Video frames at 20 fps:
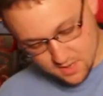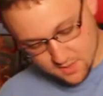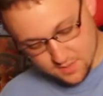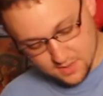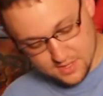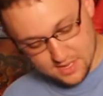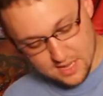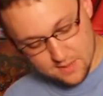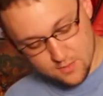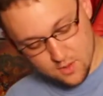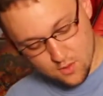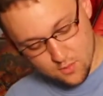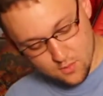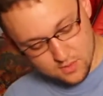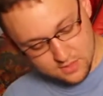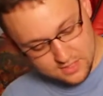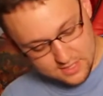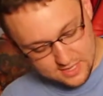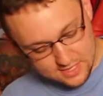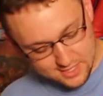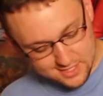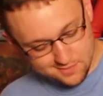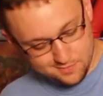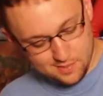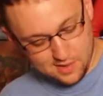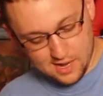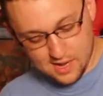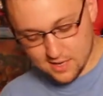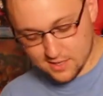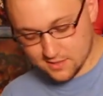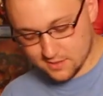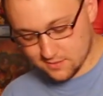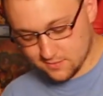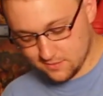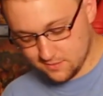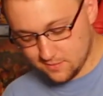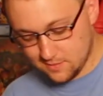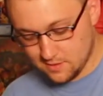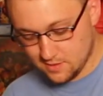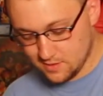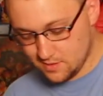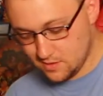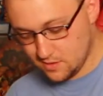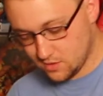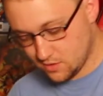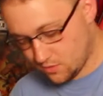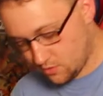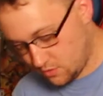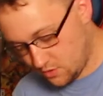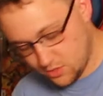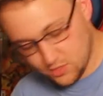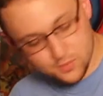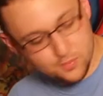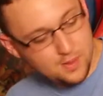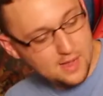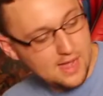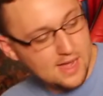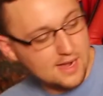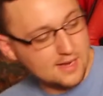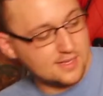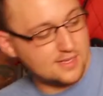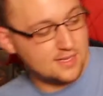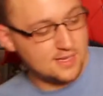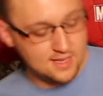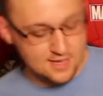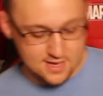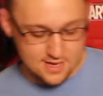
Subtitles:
But they gave me a really nice box, corners packed,